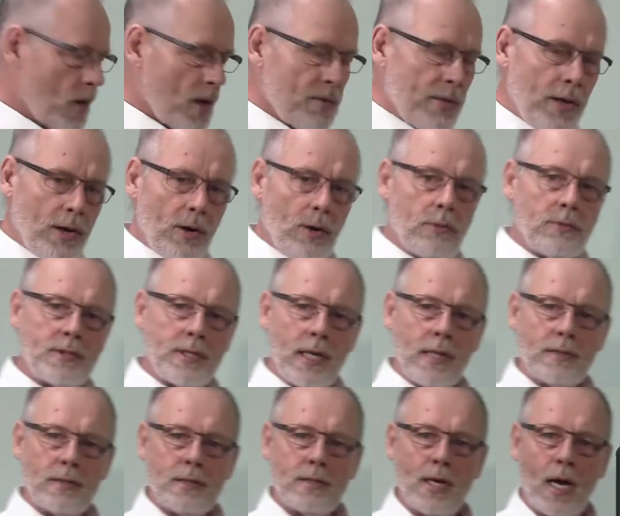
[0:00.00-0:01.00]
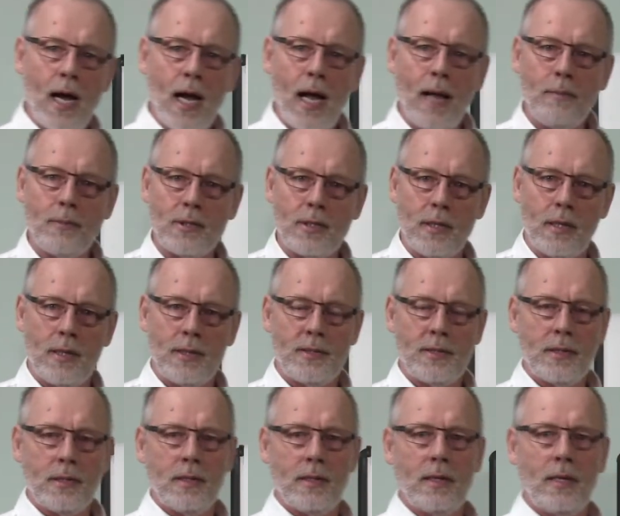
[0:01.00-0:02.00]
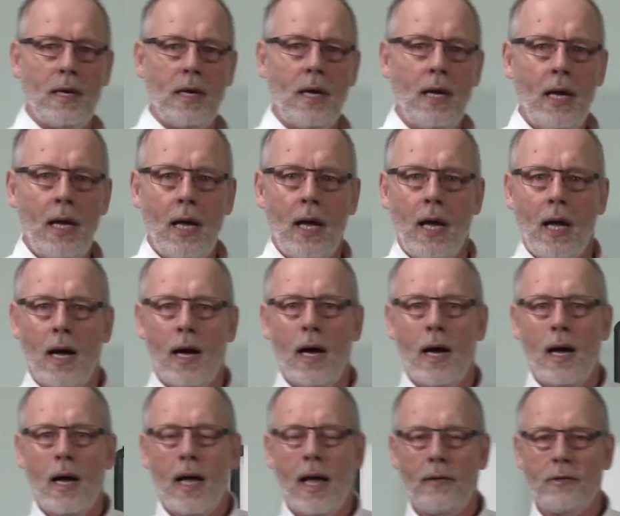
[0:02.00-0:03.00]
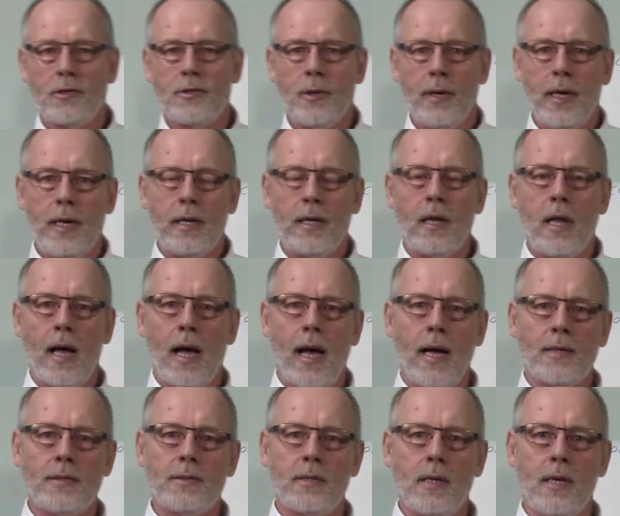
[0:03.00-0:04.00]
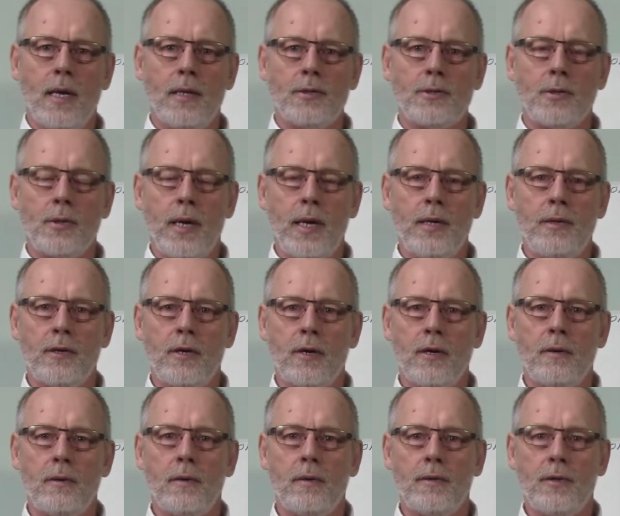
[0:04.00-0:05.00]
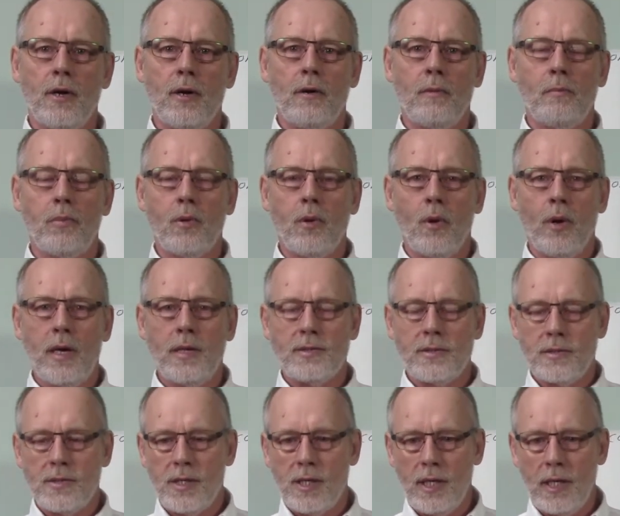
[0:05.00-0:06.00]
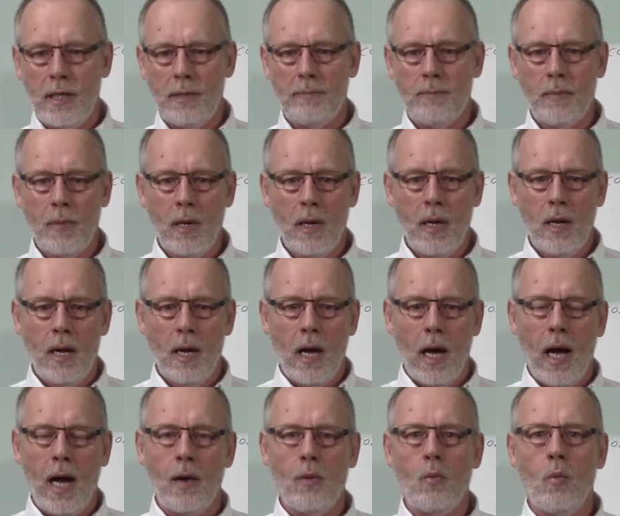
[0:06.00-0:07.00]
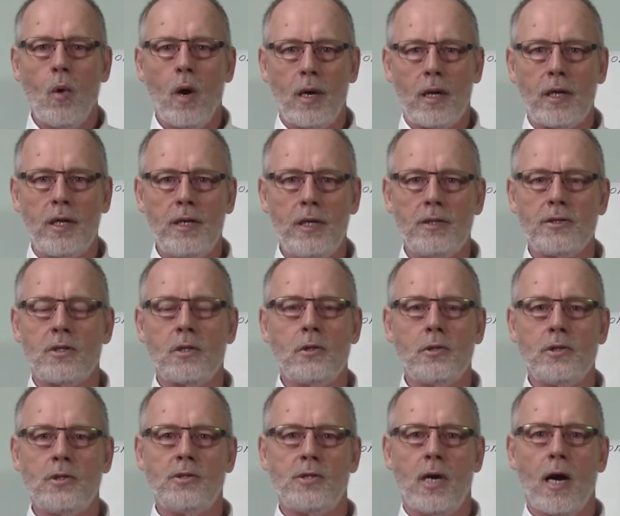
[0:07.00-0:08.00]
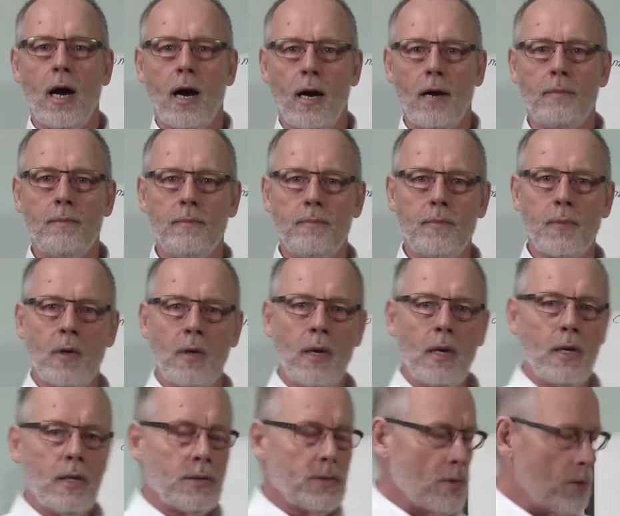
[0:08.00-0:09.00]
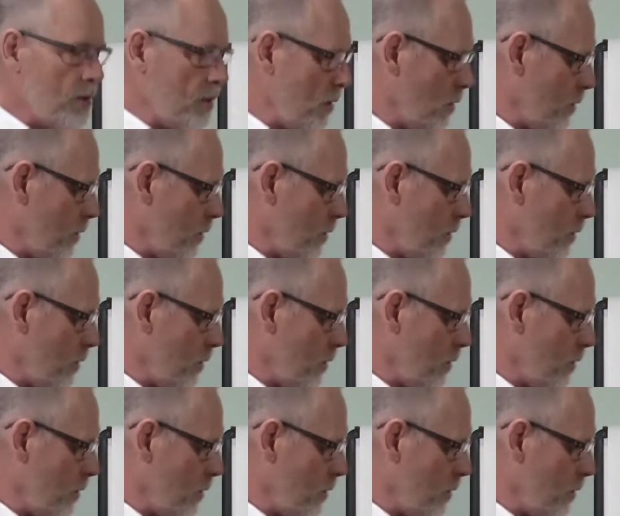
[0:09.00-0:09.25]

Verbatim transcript: they don't take the time to to uh, have a training class and train their their employees and team on what cleaning solutions are. So, you